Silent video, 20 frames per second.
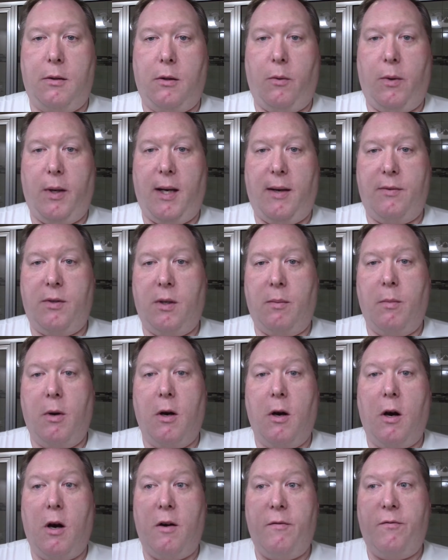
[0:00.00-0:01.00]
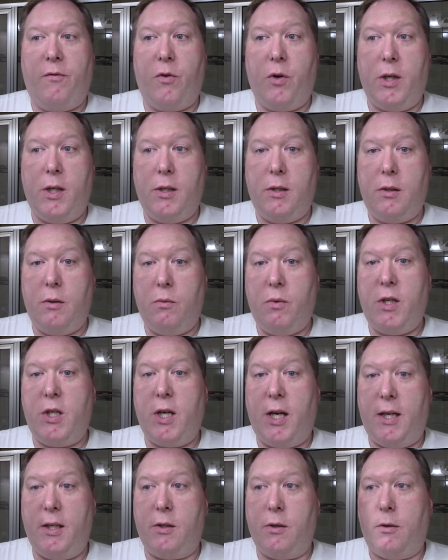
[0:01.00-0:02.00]
So we have some Humphreys witch
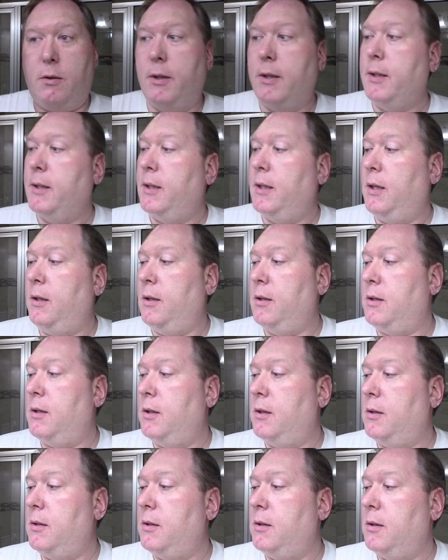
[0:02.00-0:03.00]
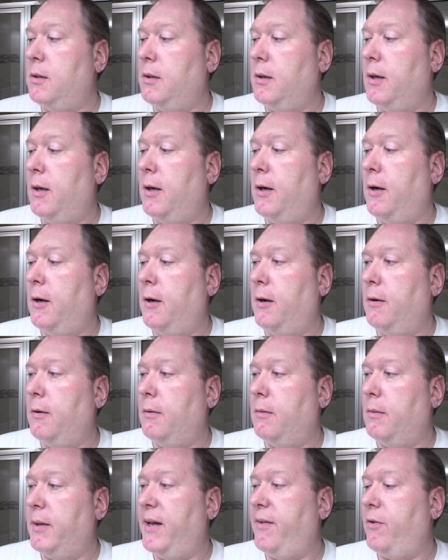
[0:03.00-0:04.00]
hazel, and this is
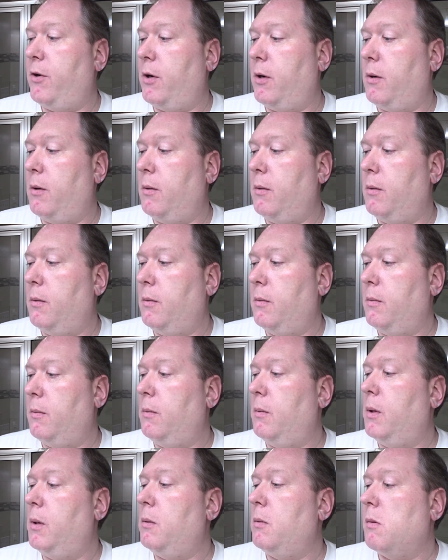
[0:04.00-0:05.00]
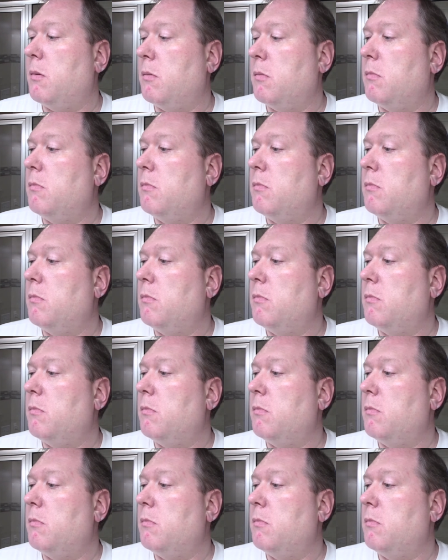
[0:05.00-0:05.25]
lavender, right?